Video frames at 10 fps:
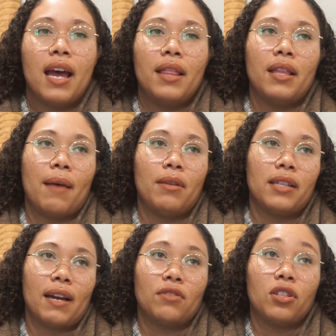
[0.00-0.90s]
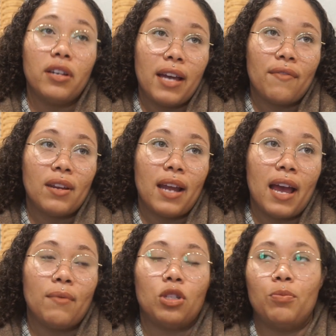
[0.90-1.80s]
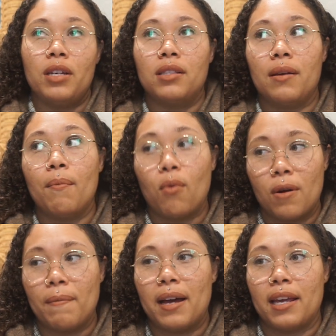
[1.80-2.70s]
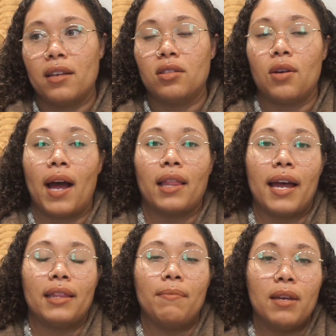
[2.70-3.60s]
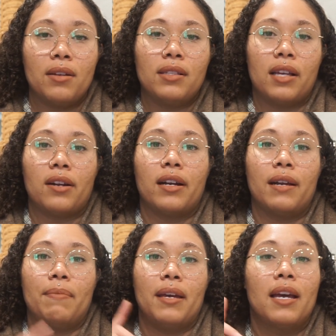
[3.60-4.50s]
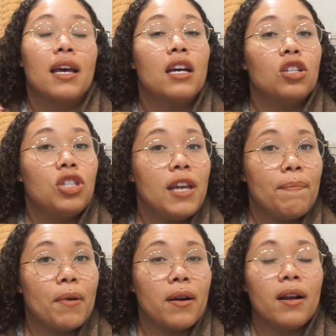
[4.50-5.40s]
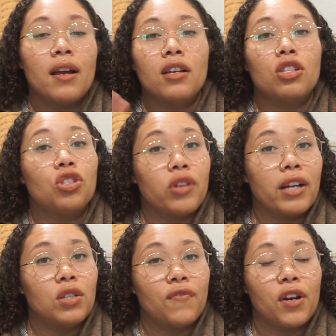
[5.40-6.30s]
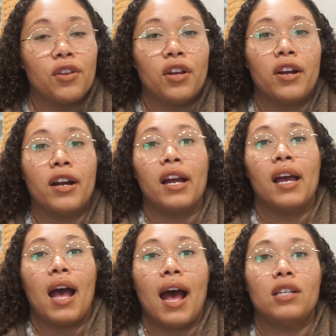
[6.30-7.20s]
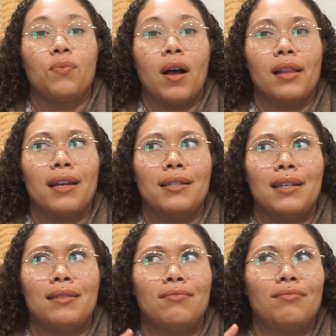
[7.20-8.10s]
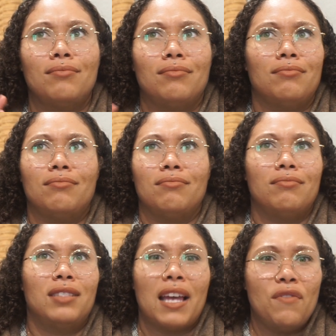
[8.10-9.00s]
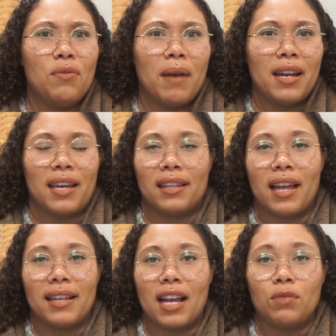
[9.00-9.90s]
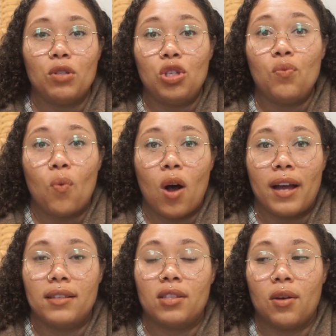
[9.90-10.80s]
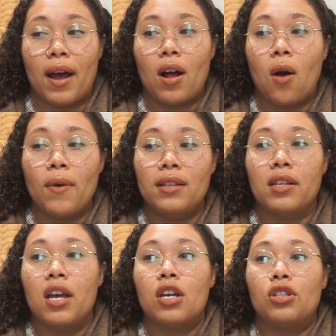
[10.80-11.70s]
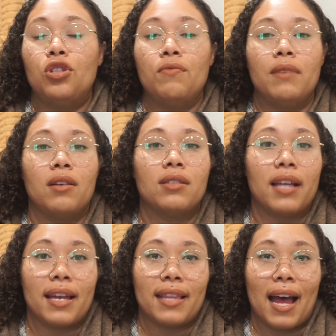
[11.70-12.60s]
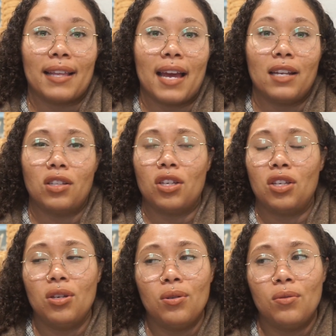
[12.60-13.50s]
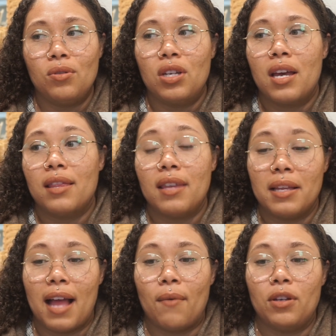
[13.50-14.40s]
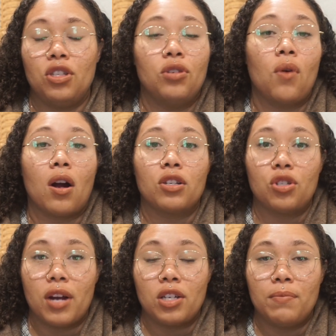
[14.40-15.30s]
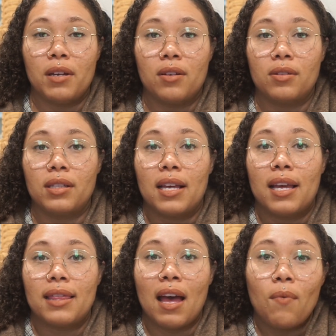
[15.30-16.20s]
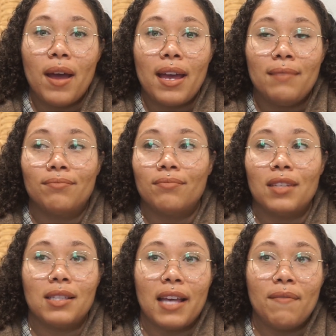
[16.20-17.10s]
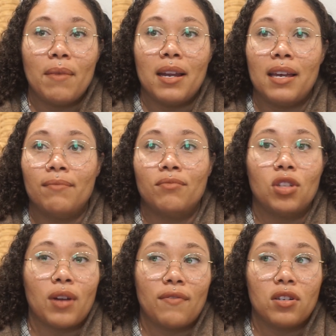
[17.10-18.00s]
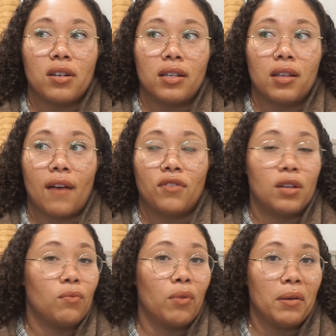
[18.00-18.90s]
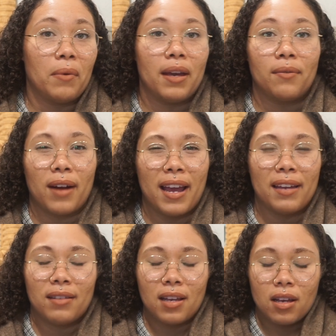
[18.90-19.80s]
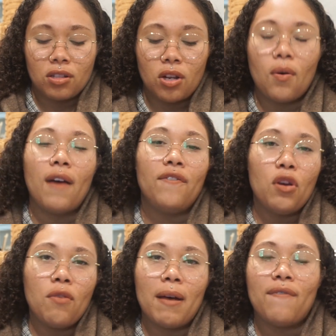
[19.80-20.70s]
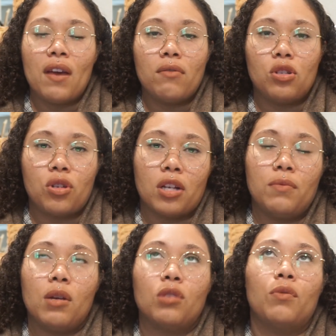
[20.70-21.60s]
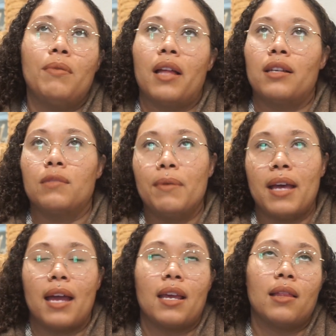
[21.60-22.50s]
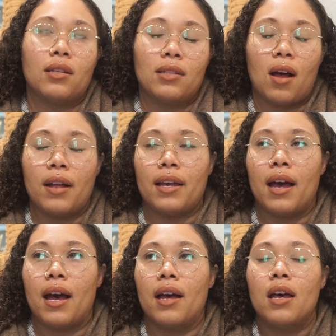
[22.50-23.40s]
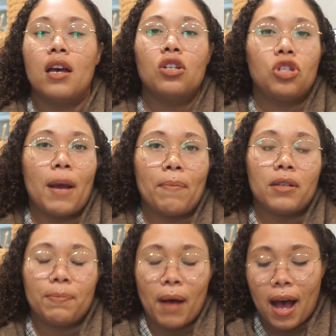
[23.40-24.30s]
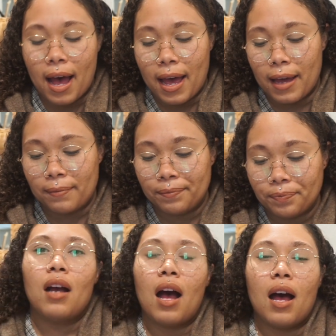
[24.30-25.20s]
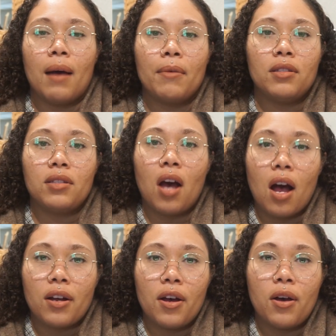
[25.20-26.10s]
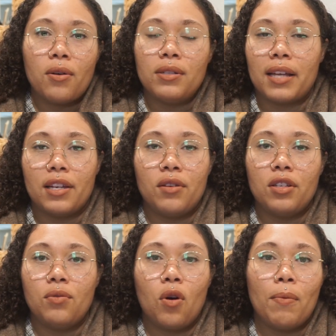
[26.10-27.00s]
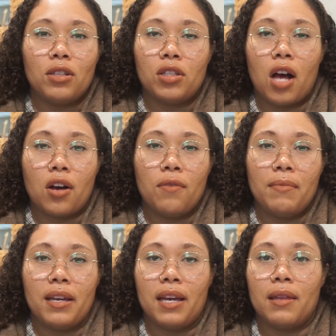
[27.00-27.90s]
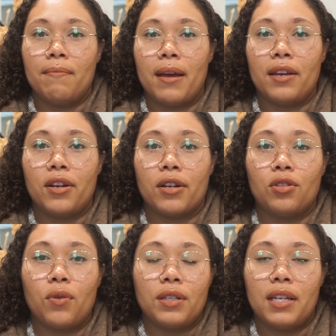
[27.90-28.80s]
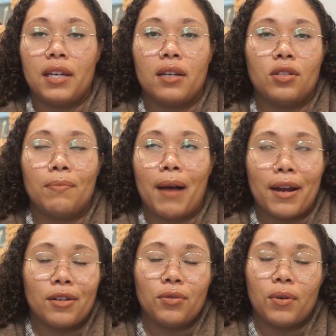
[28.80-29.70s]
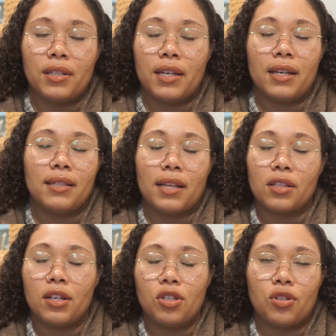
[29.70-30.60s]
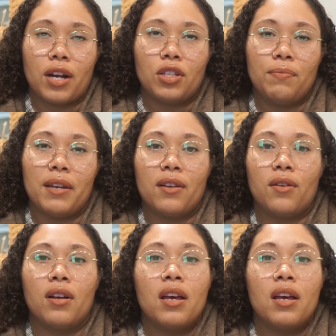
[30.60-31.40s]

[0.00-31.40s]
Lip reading: And then that means I have to cook every night, which means more money. So I like the meals that are going to be cheaper, stretch further, as well as save you money. Like that's what you want. So I always do meals like that. That is a huge thing that we do, our stretch meals. That way you save money, don't have to cook as often, win-win, right? So a few of my favorite stretch meals would be like spaghetti, lasagna, shepherd's pie, tacos. Like you could do a whole bunch of taco meat and then make your tortillas or buy your tortillas. That's a good stretch meal.